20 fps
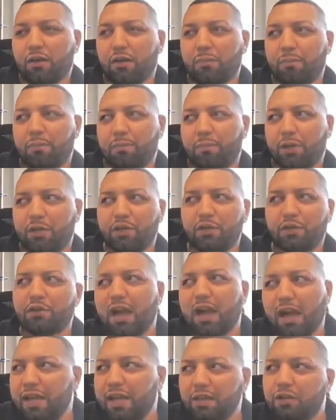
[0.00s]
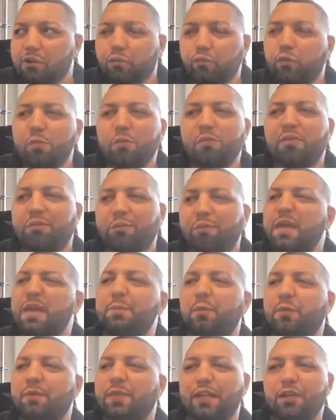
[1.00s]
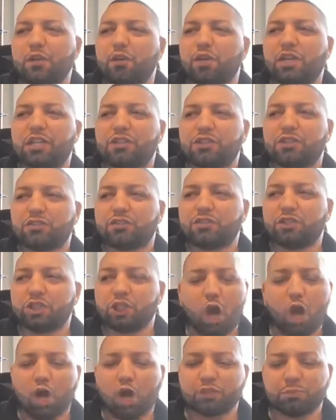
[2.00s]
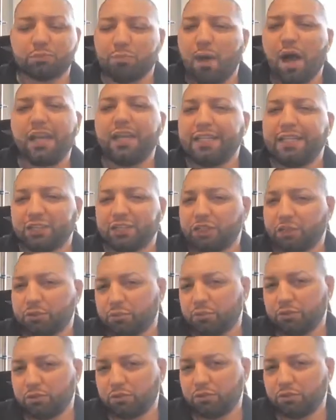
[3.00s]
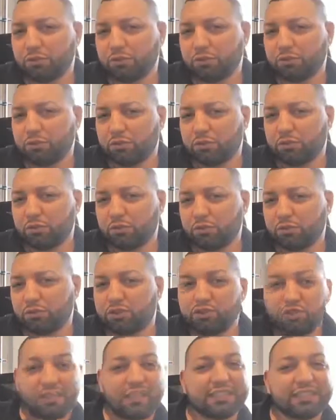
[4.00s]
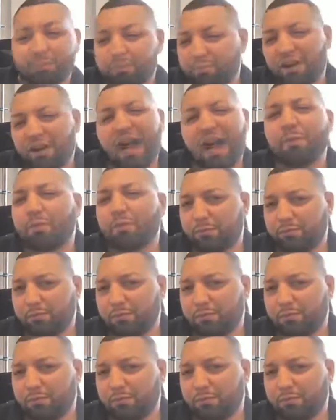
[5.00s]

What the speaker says: But you're not in a room of people that you can charge money to. So that's a problem.